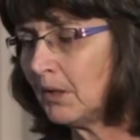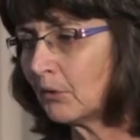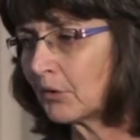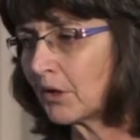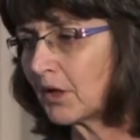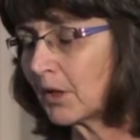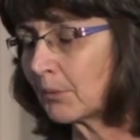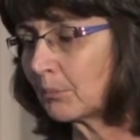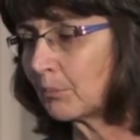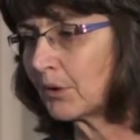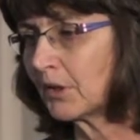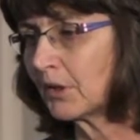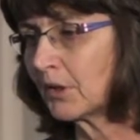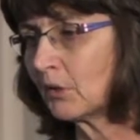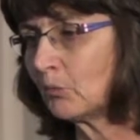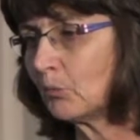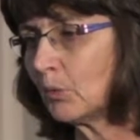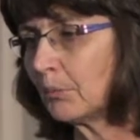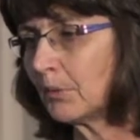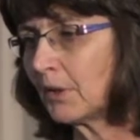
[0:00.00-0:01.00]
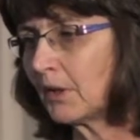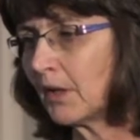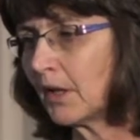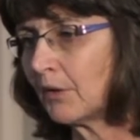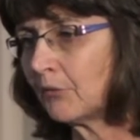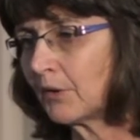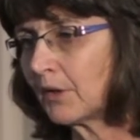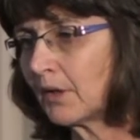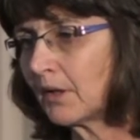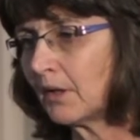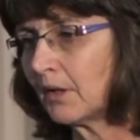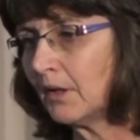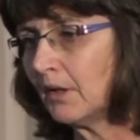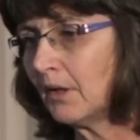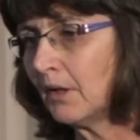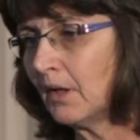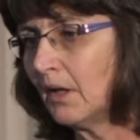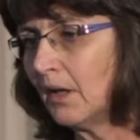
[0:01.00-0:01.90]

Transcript: looking at pregnant women in Africa.